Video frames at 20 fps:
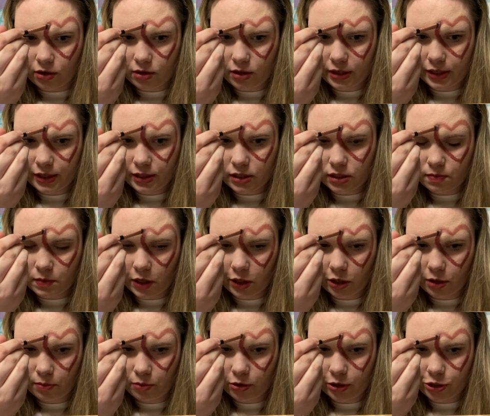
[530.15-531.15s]
on in smaller
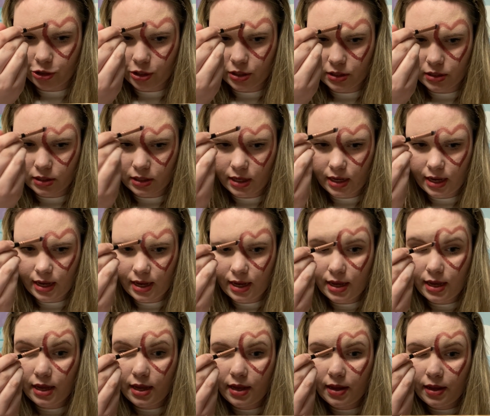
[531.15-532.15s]
portions,
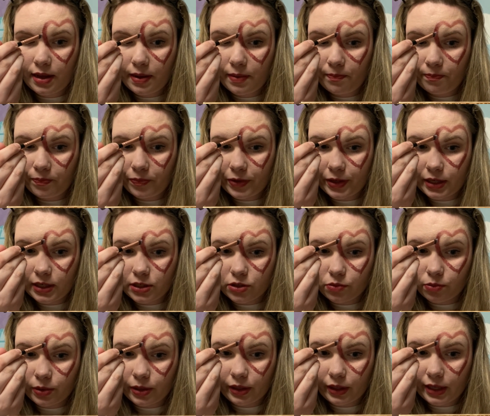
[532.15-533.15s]
is
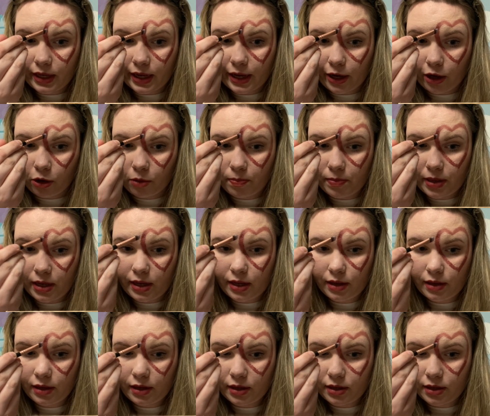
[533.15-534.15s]
really helping.